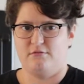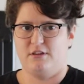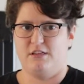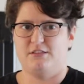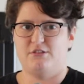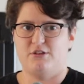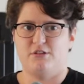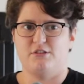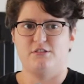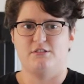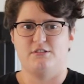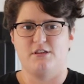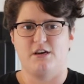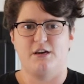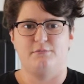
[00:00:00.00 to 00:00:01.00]
a certain
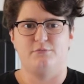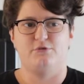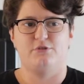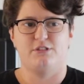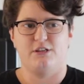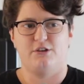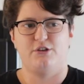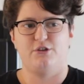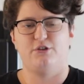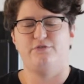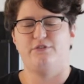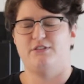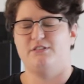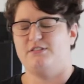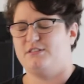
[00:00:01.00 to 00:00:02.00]
time to tell you
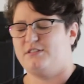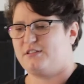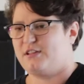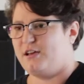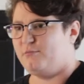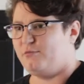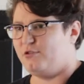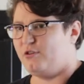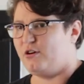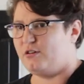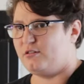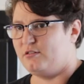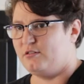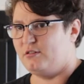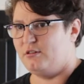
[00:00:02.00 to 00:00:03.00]
if this is a scam or
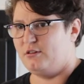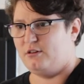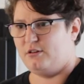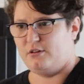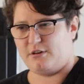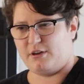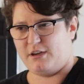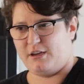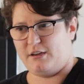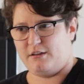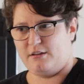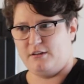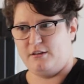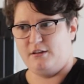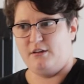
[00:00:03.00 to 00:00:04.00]
not, okay?